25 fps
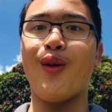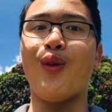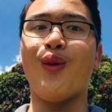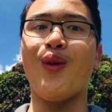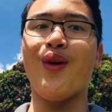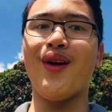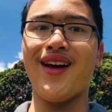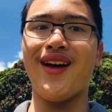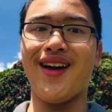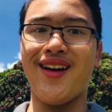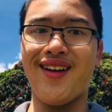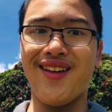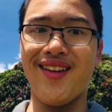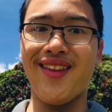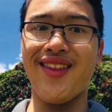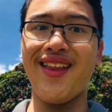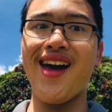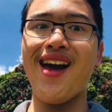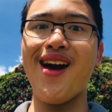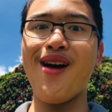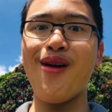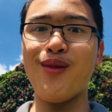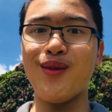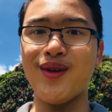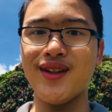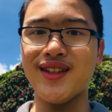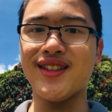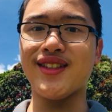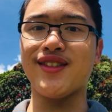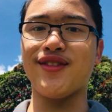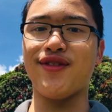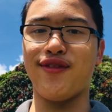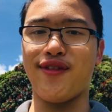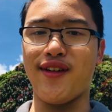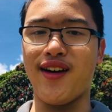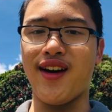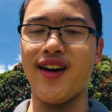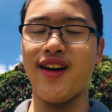Well, that was
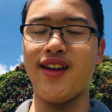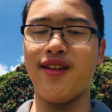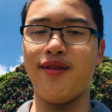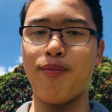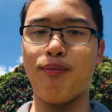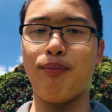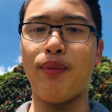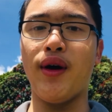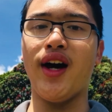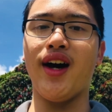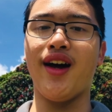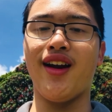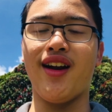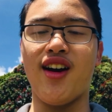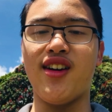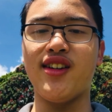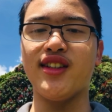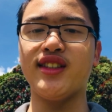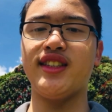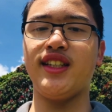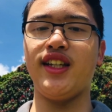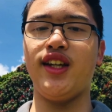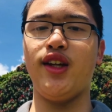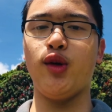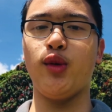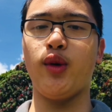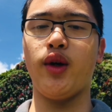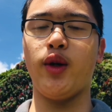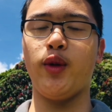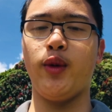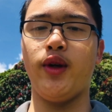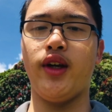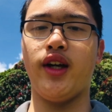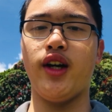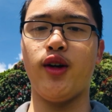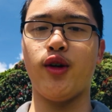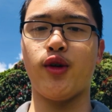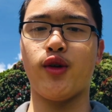fun, but I'll see you when
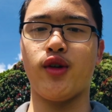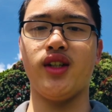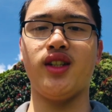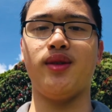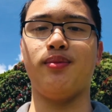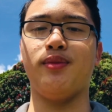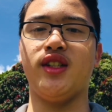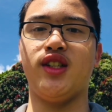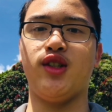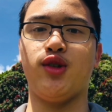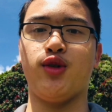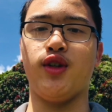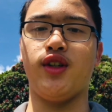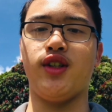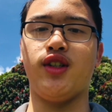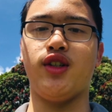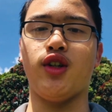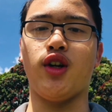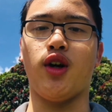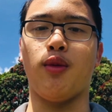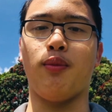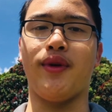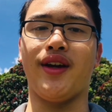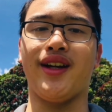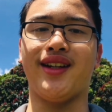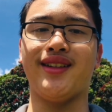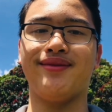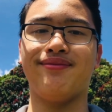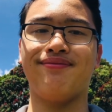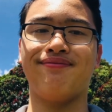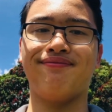we go Christmas tree shopping.